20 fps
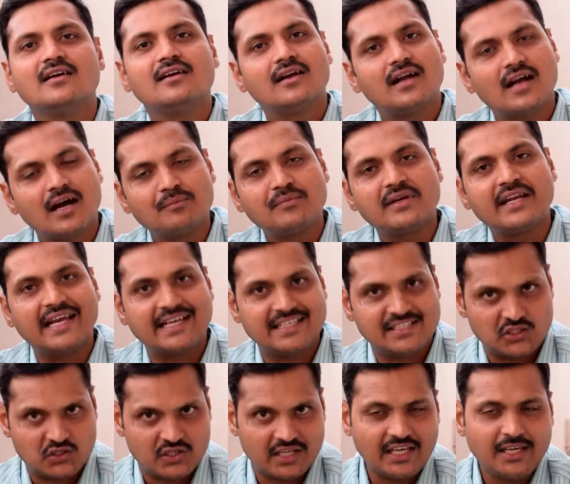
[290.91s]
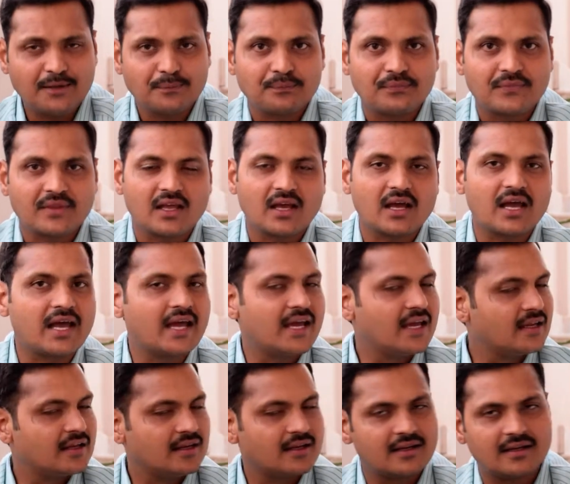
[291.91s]
come next day,
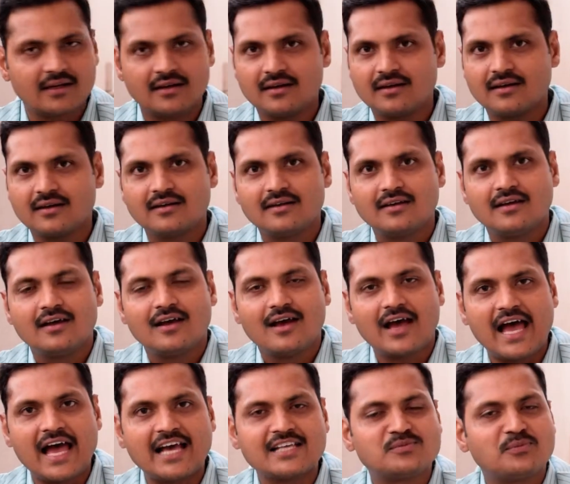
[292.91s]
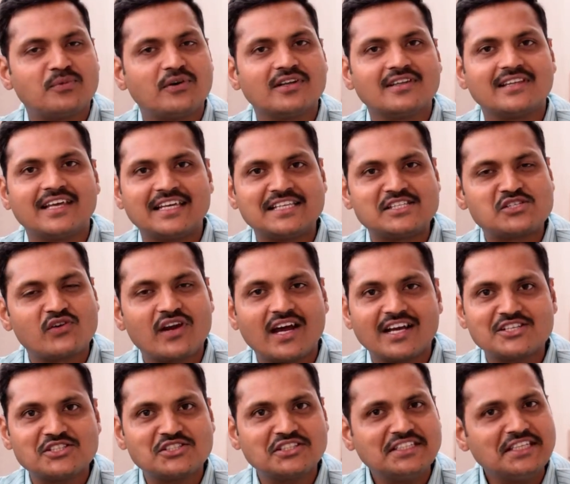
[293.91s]
and as per the
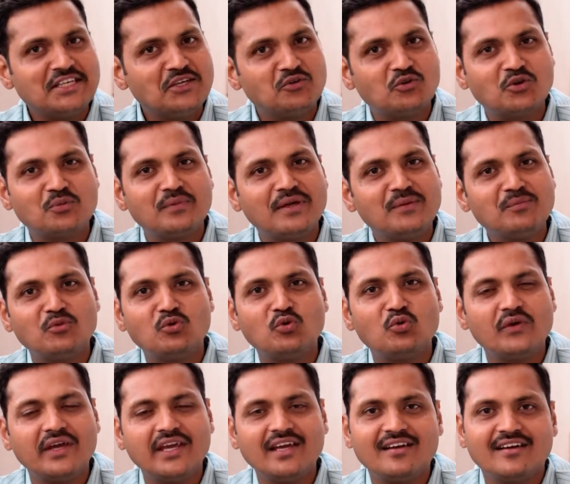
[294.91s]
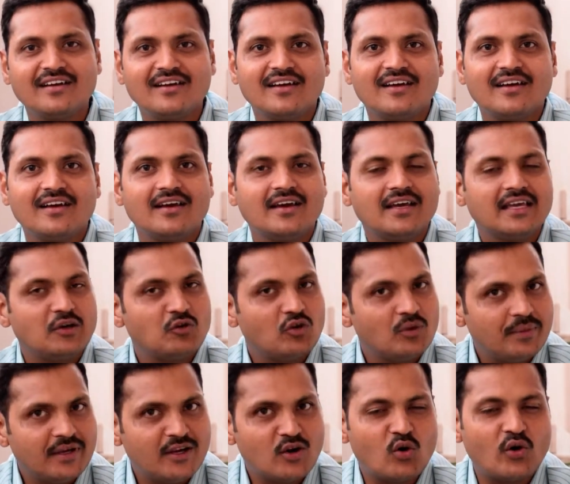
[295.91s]
instruction, he would be moving, he would
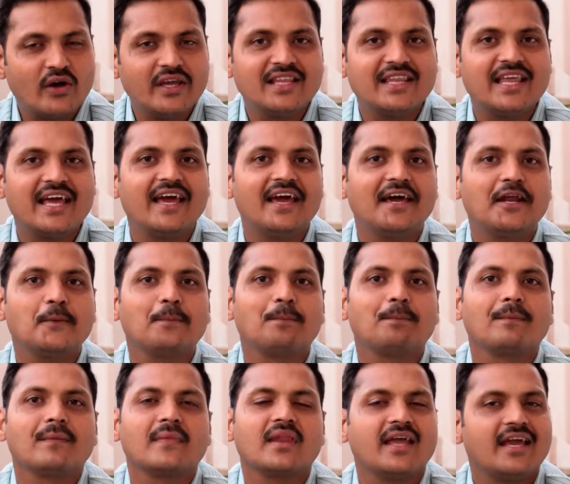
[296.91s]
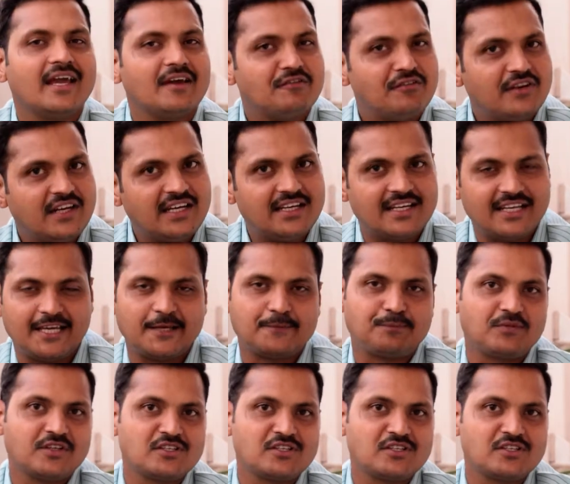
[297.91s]
be going there every day.